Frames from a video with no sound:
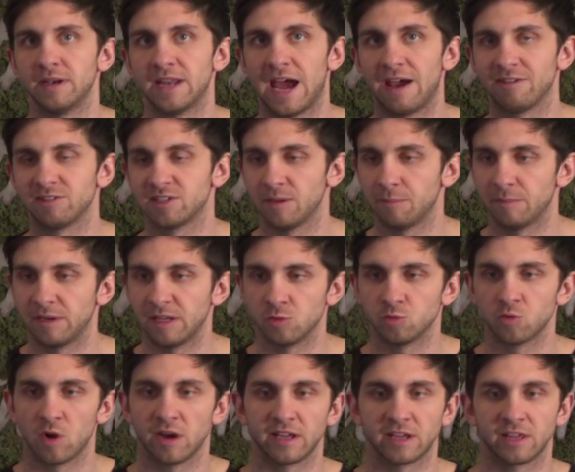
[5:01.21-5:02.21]
to have somebody
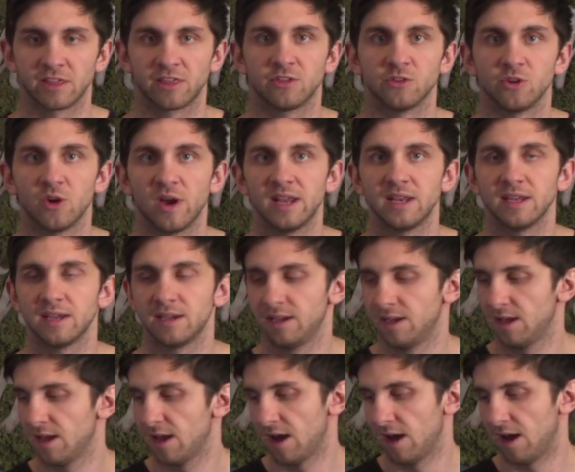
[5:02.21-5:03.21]
running through it,
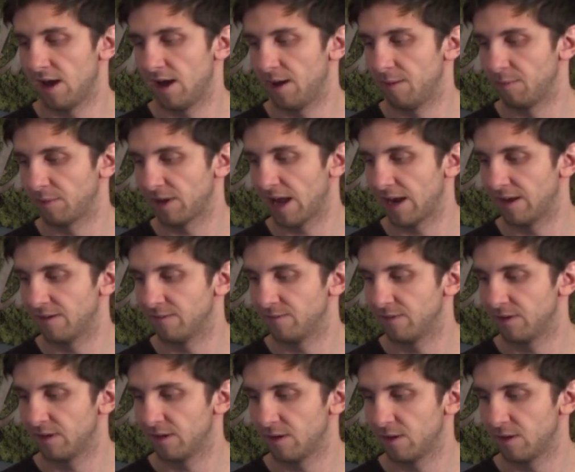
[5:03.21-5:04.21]
kind of